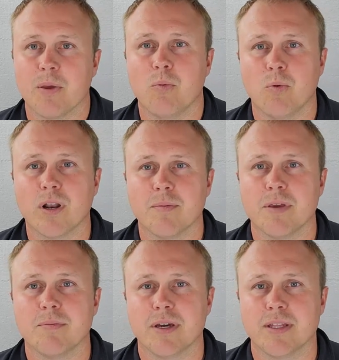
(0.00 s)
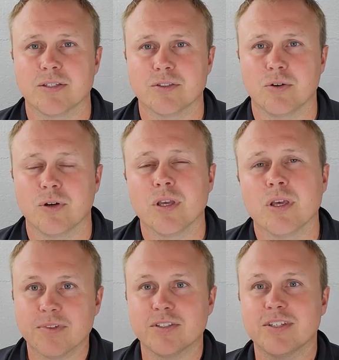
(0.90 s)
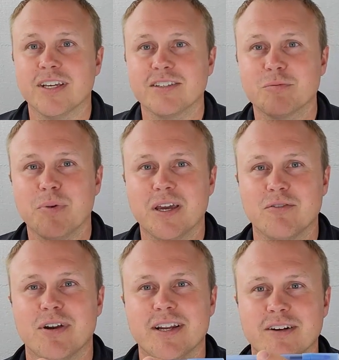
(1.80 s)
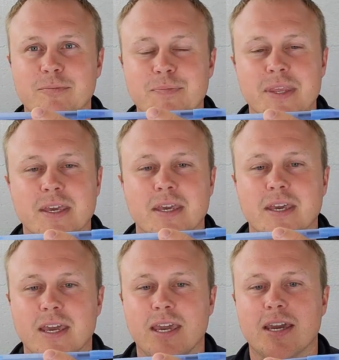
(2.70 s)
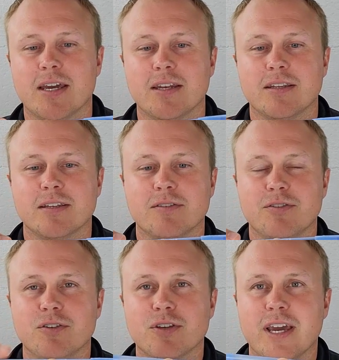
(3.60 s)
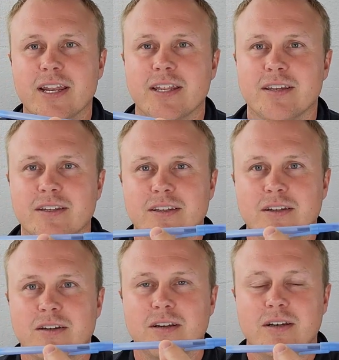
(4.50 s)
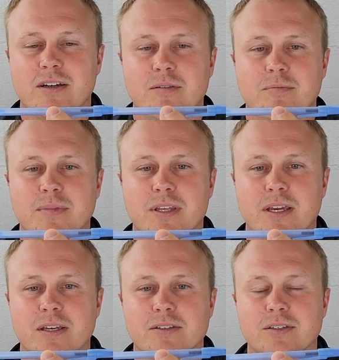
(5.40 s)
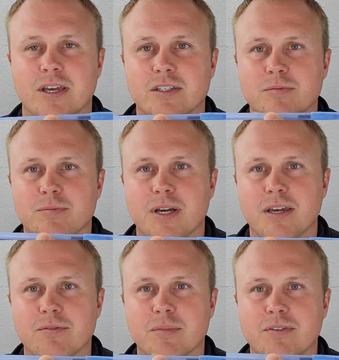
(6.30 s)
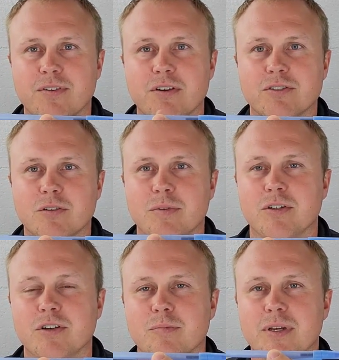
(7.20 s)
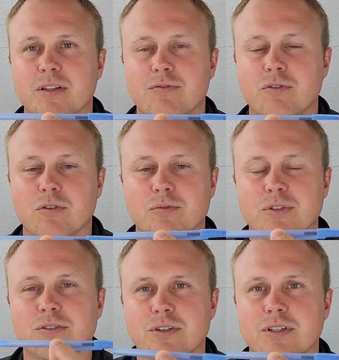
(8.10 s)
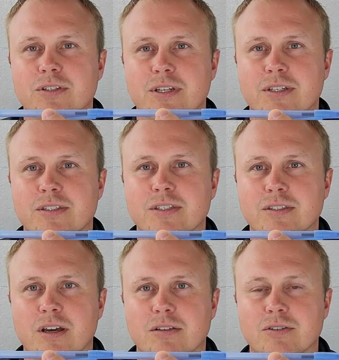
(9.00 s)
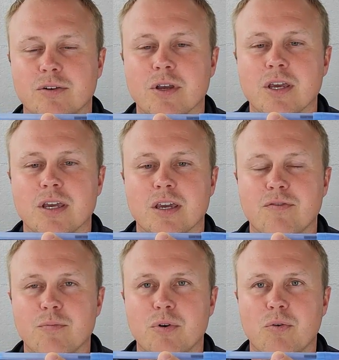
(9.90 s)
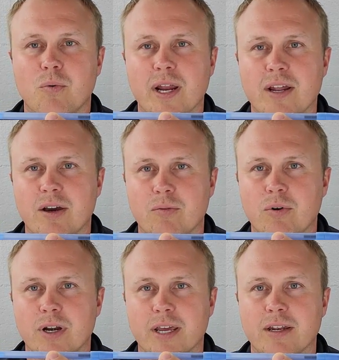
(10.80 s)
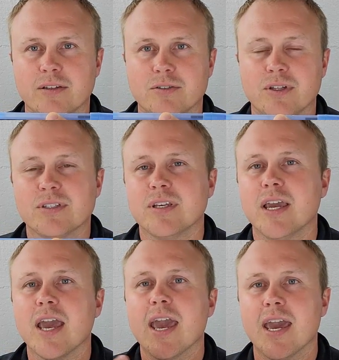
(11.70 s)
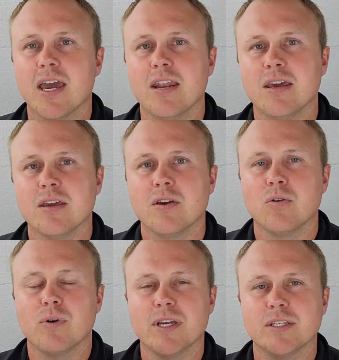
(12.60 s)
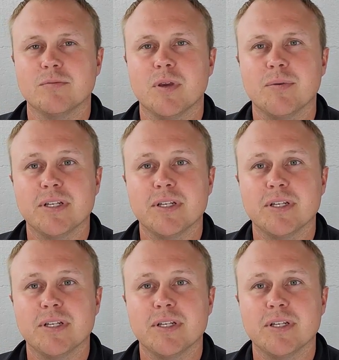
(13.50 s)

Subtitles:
what I mean by this. So let's take this pen right here, and if you look at it as my fingers in the middle here being the fulcrum. So let's look at this like a seesaw. So if you put weight on one end, so let's say a head weighs maybe